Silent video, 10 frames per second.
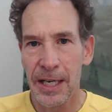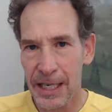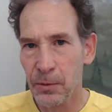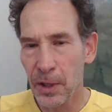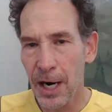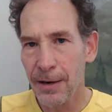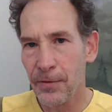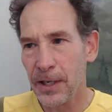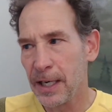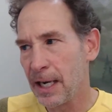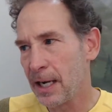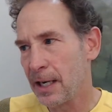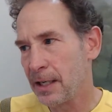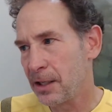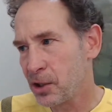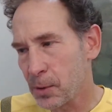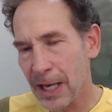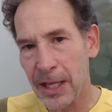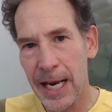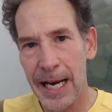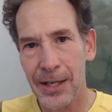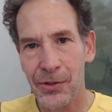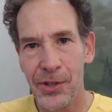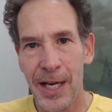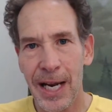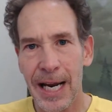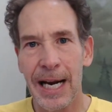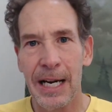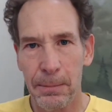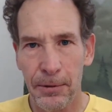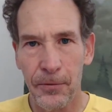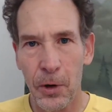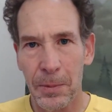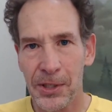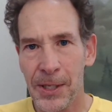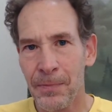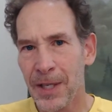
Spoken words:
in recovery, in strength gains, and in performance.